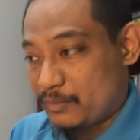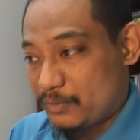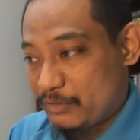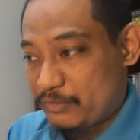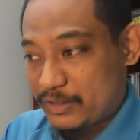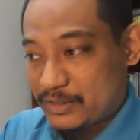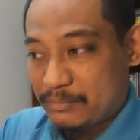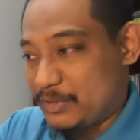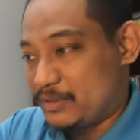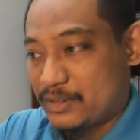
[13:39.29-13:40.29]
if they
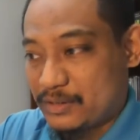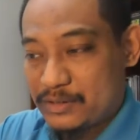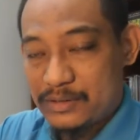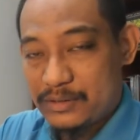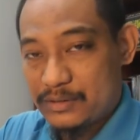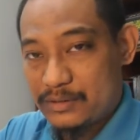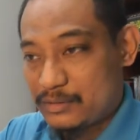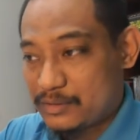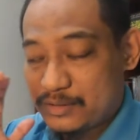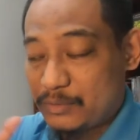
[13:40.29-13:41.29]
submit just
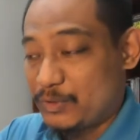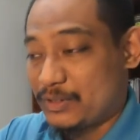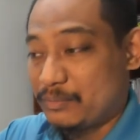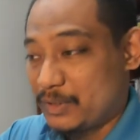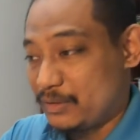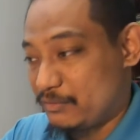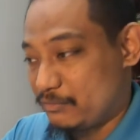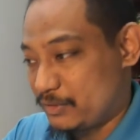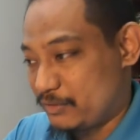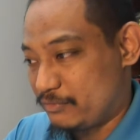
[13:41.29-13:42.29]
straight away submit,
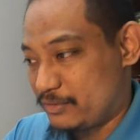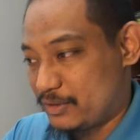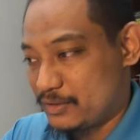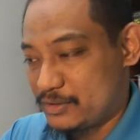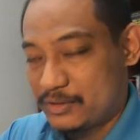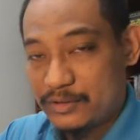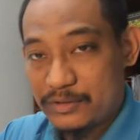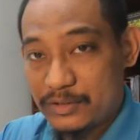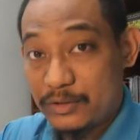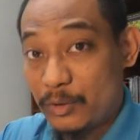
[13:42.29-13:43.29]
even if the answer
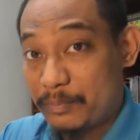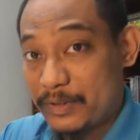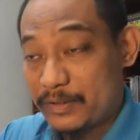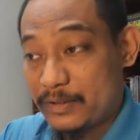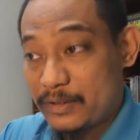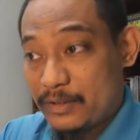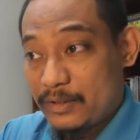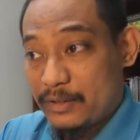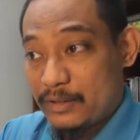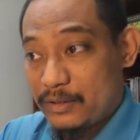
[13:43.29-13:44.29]
is incomplete
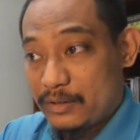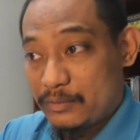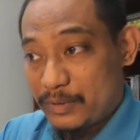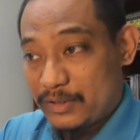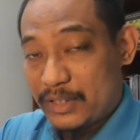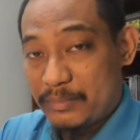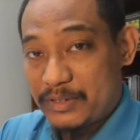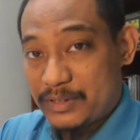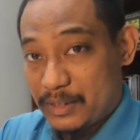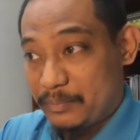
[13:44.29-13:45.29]
when the time
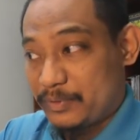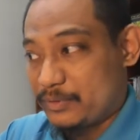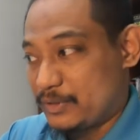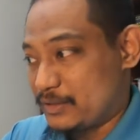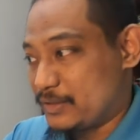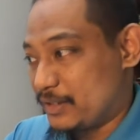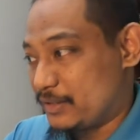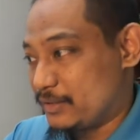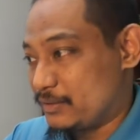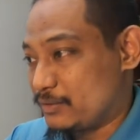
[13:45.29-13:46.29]
is up. That's the
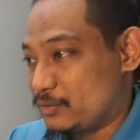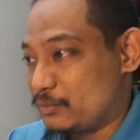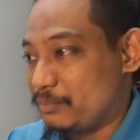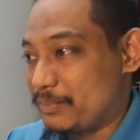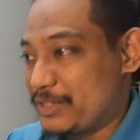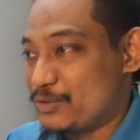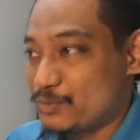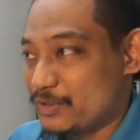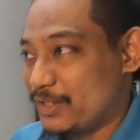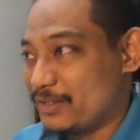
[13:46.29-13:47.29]
idea, to make
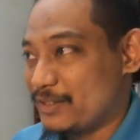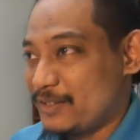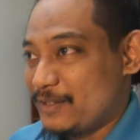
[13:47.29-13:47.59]
sure that